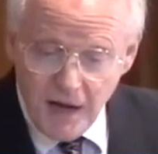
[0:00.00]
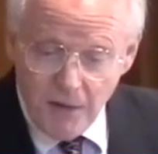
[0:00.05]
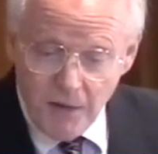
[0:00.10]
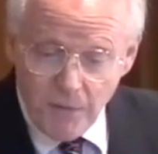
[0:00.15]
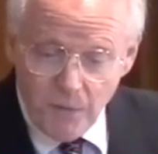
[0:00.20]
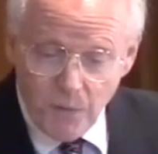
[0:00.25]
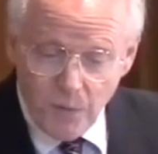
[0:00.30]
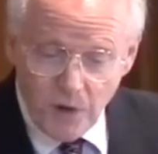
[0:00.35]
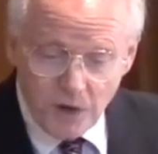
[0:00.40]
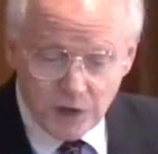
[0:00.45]

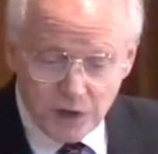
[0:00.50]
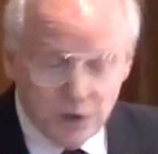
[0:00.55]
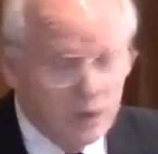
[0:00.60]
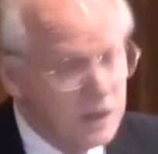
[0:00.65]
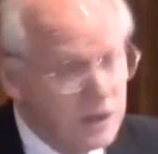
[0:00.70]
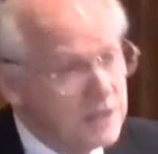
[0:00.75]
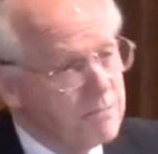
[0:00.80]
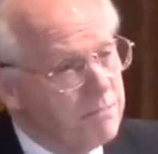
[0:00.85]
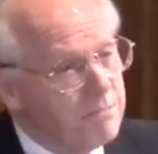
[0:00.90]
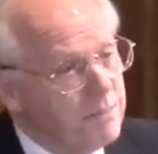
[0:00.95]
We also
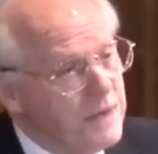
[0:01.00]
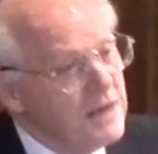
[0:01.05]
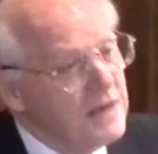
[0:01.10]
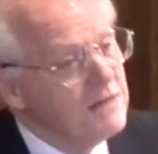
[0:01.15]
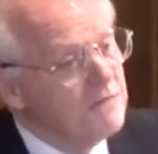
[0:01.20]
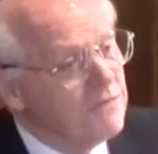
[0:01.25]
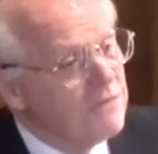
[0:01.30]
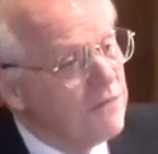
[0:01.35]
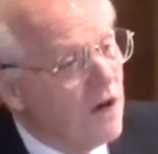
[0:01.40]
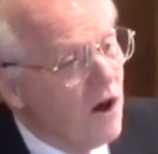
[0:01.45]
need to be
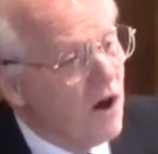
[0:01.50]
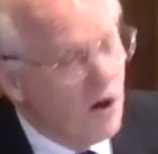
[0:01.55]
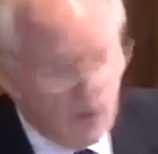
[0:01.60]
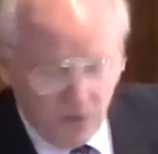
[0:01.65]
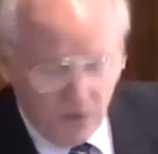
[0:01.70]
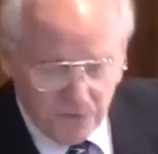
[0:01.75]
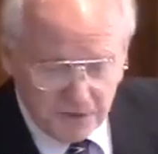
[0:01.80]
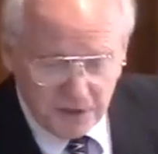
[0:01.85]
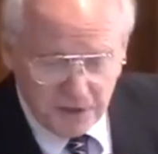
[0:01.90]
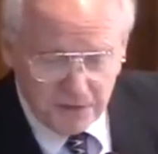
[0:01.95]

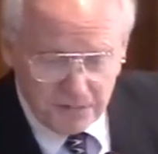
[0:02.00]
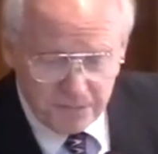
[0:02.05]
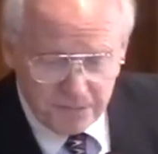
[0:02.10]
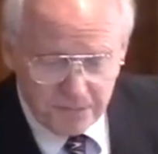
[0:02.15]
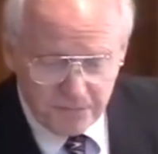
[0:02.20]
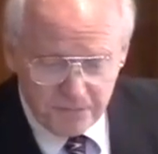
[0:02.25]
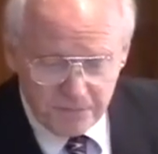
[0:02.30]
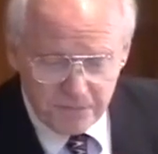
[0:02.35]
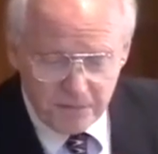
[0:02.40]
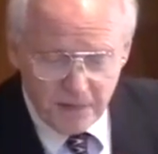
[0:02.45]
involved.
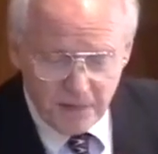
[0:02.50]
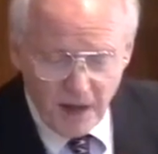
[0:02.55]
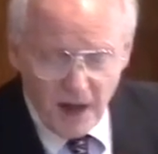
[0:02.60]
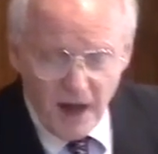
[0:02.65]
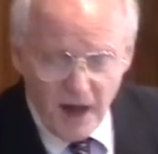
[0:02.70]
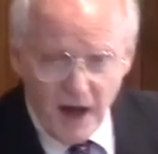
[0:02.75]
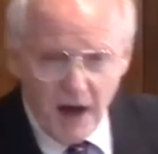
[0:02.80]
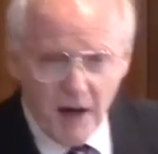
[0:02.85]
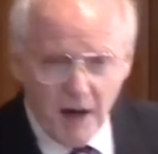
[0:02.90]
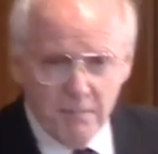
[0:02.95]

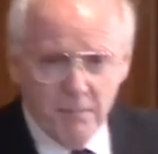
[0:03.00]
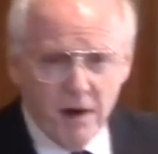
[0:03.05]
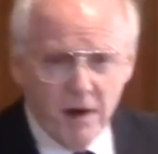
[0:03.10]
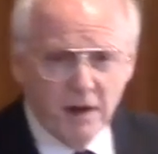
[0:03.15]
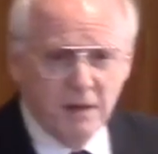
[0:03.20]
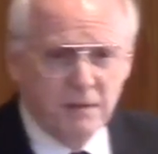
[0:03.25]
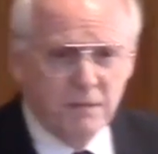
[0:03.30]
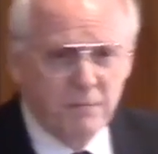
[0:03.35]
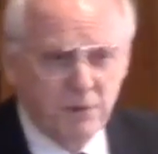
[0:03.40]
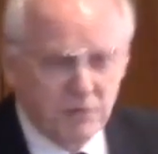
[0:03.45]

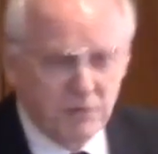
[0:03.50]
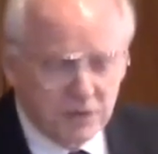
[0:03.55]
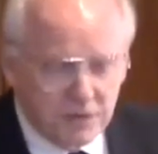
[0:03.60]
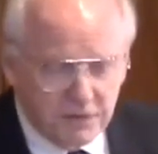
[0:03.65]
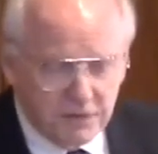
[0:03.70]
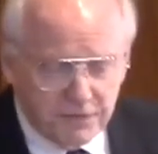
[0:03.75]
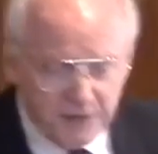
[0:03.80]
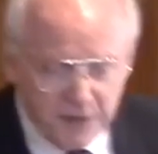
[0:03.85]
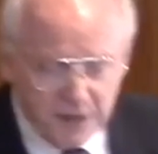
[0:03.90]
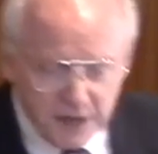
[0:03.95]
Among the most
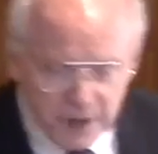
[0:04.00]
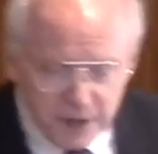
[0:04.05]
defeated